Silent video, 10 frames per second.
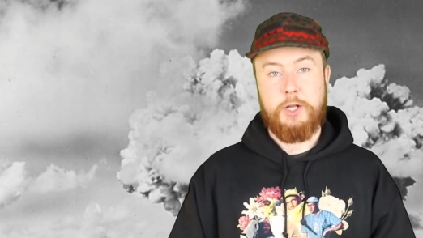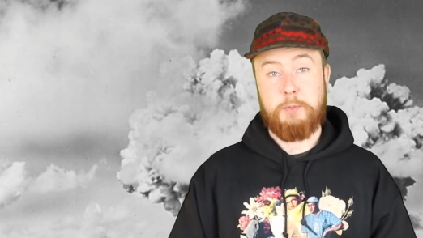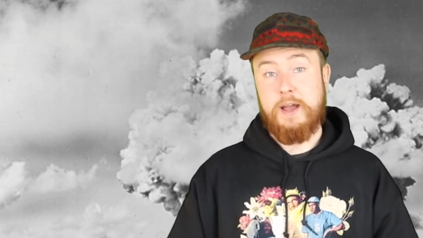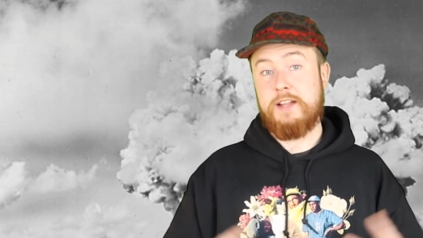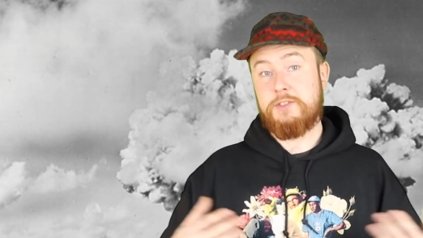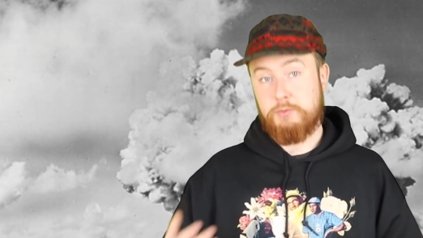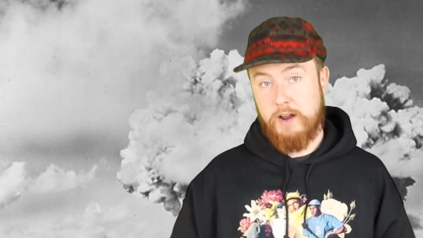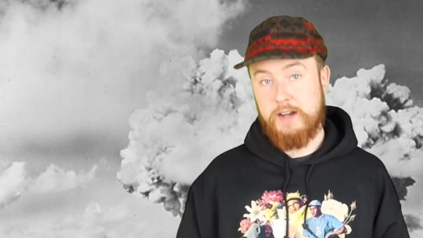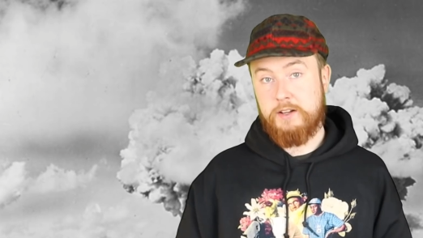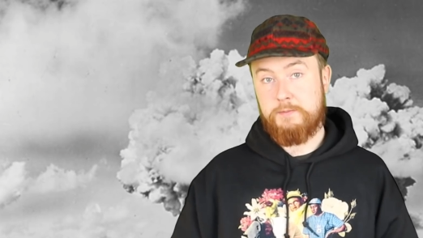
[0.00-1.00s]
Japan
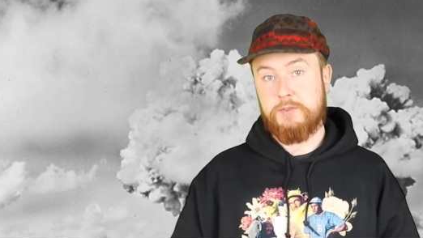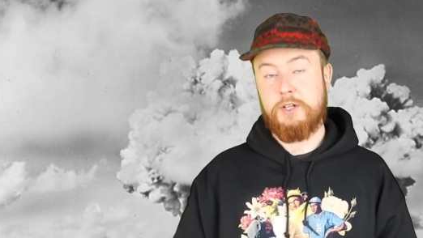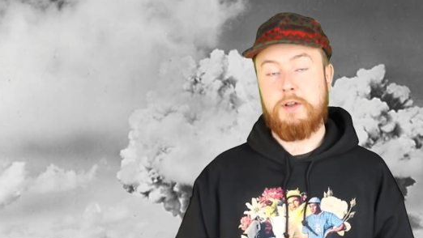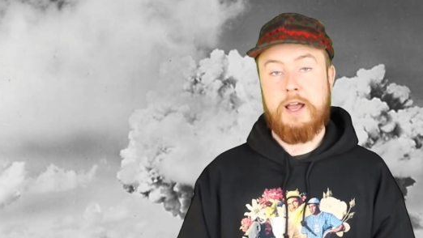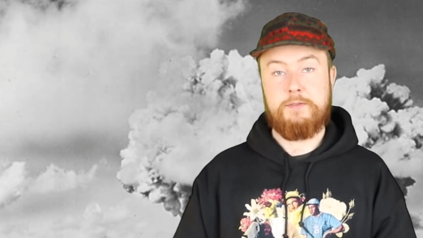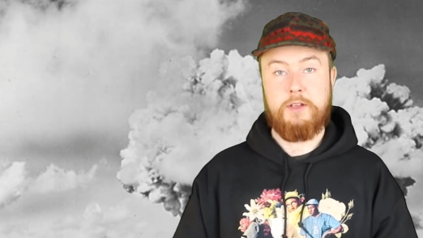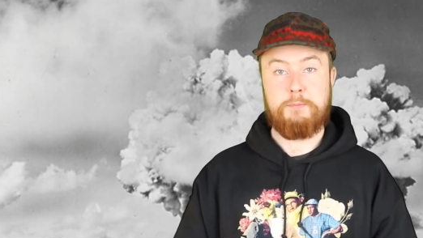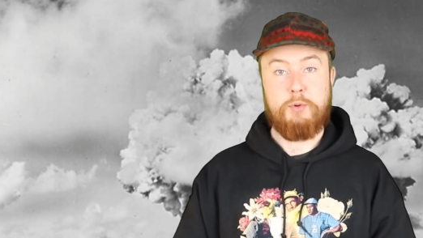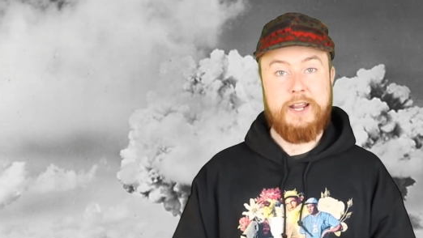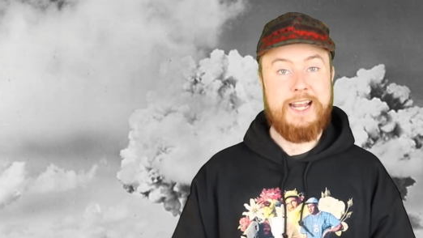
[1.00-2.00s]
surrendered soon after,
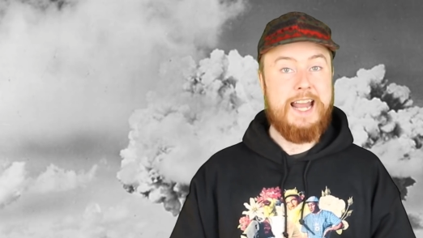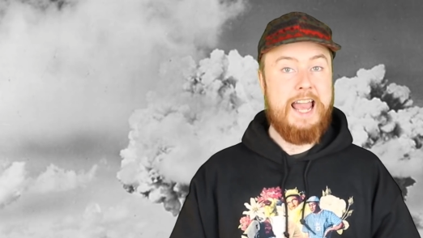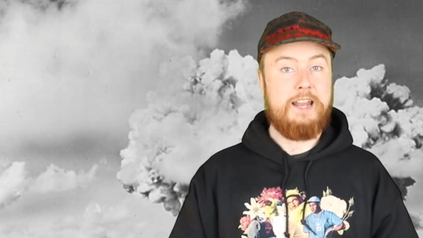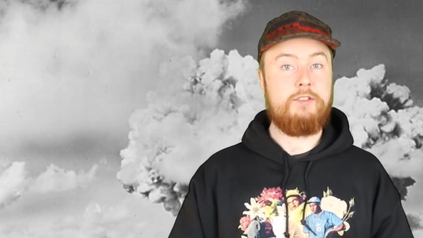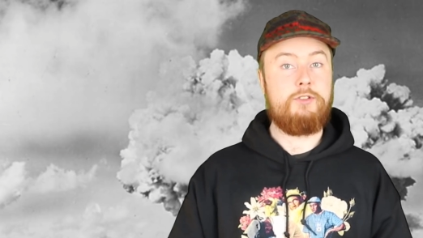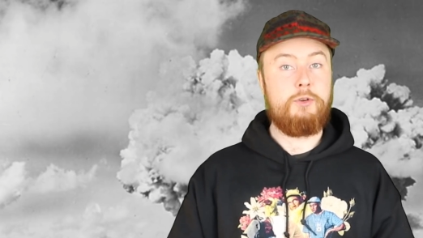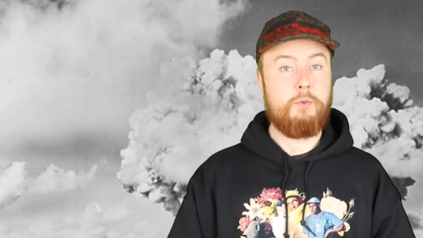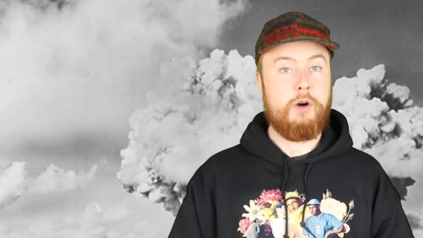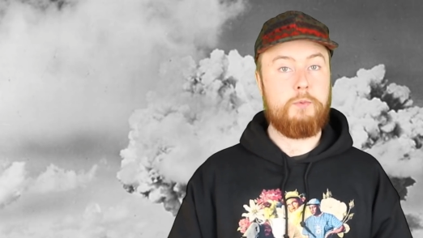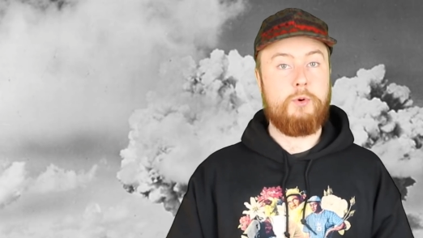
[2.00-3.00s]
bringing an end into
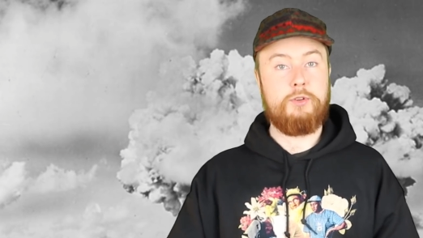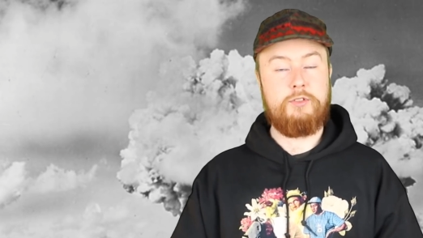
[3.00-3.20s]
World War